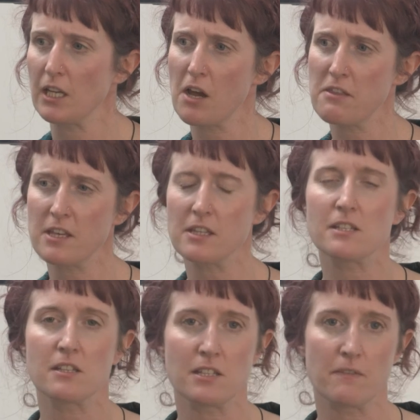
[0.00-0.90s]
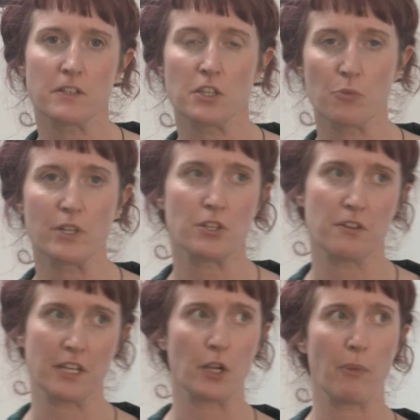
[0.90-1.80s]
And I think this is something that we should think